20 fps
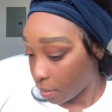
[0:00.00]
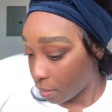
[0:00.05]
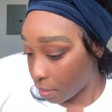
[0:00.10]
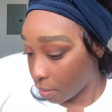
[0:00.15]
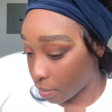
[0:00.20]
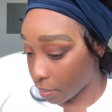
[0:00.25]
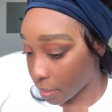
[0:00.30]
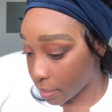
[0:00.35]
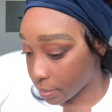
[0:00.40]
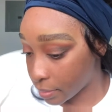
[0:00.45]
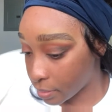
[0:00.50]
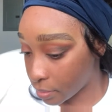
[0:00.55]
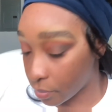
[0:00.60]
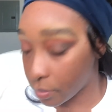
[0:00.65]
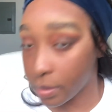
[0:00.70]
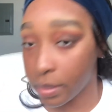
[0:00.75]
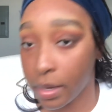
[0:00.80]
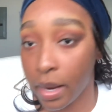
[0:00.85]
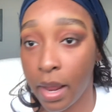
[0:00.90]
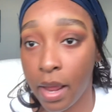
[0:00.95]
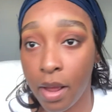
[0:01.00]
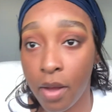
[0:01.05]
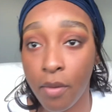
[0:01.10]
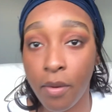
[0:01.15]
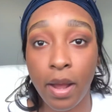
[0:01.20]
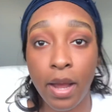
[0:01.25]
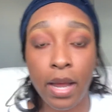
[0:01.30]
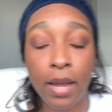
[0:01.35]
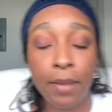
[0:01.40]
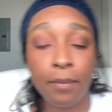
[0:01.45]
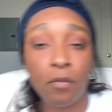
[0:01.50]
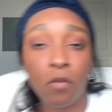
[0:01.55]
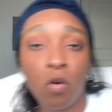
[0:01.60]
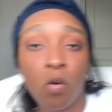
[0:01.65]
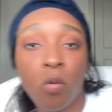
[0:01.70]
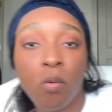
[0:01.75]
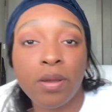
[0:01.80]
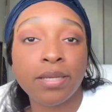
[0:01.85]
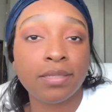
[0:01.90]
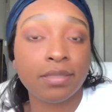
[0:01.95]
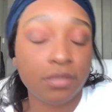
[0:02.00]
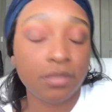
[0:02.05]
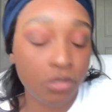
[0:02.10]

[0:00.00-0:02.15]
Okay, so now I'm going